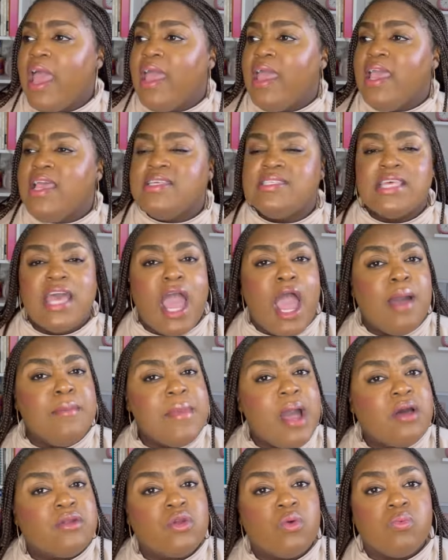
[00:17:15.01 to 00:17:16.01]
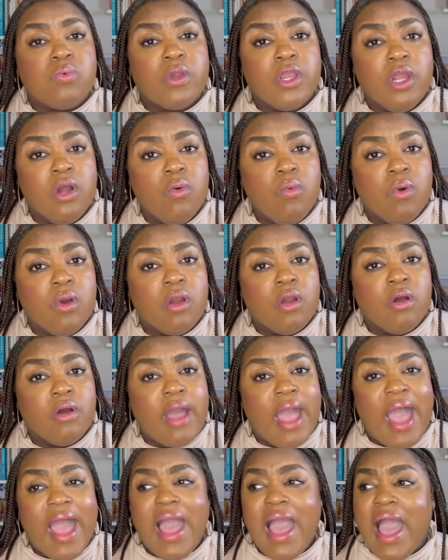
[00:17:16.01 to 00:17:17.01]
He said, I'm out in the real world.
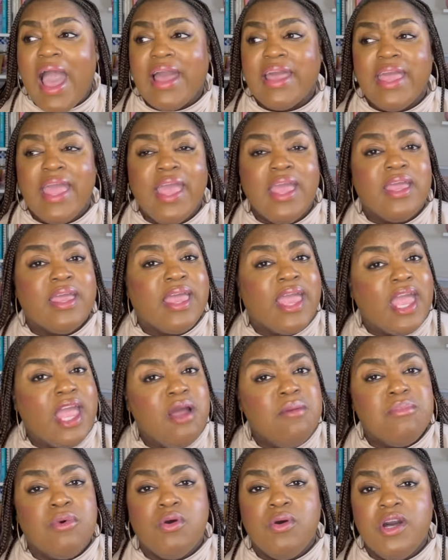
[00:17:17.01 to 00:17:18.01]
I can't gamble,